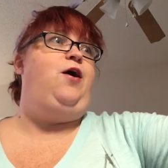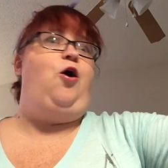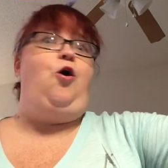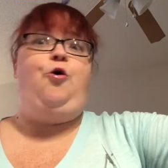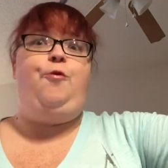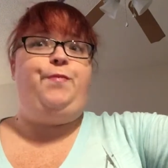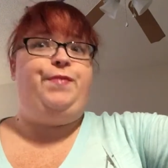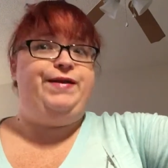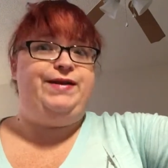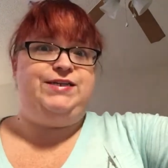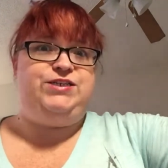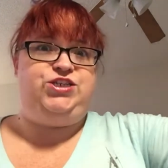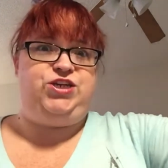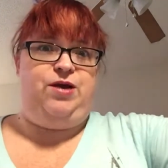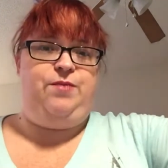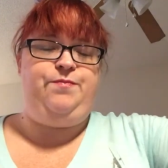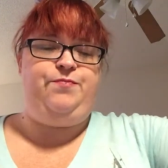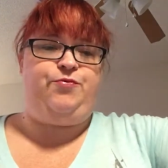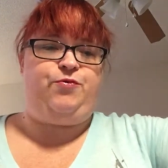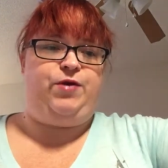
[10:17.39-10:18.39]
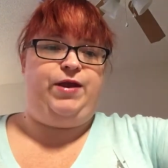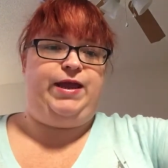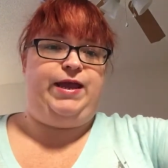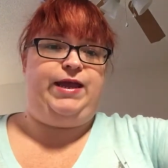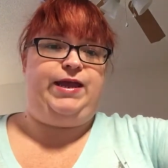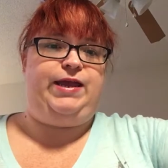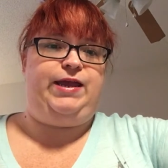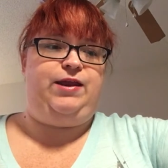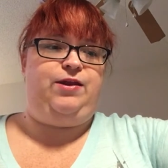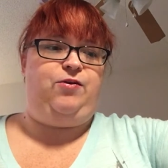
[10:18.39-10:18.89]
open a jump
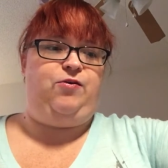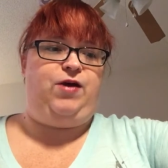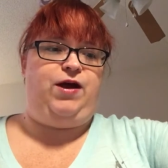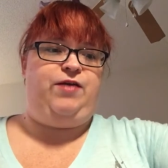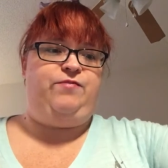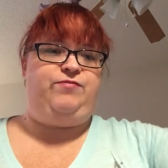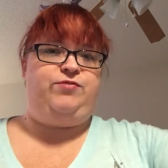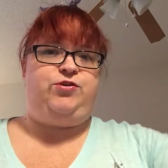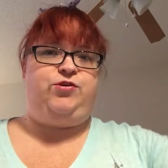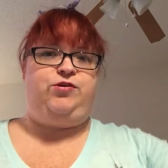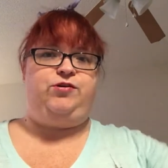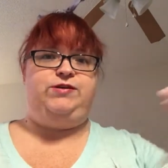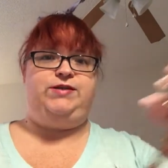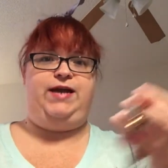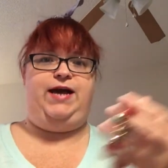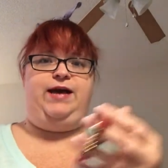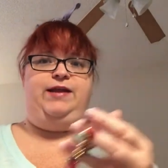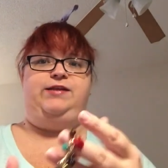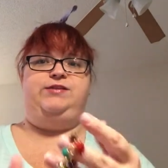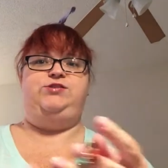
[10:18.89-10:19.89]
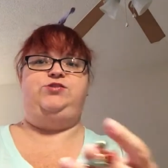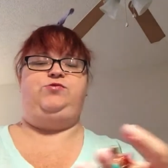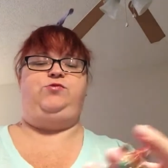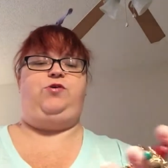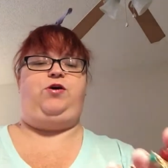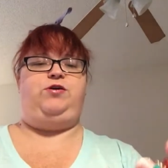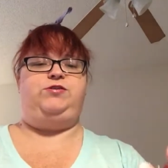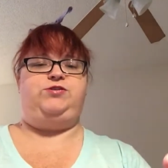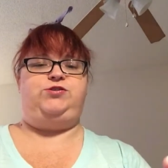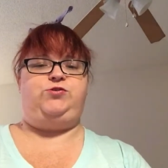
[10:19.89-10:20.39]
ring, you know, I've learned how to do
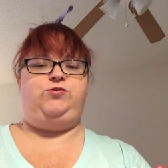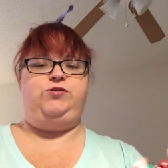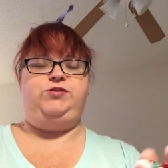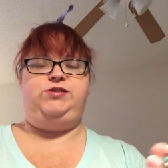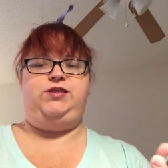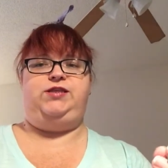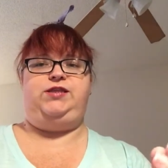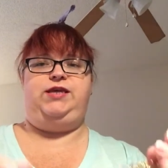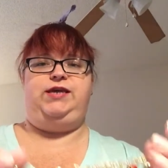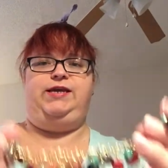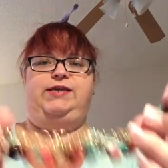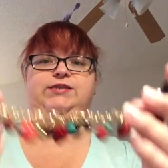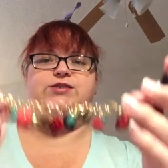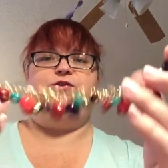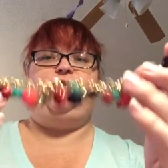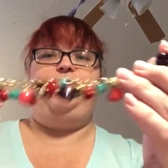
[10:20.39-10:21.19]
all sorts of things.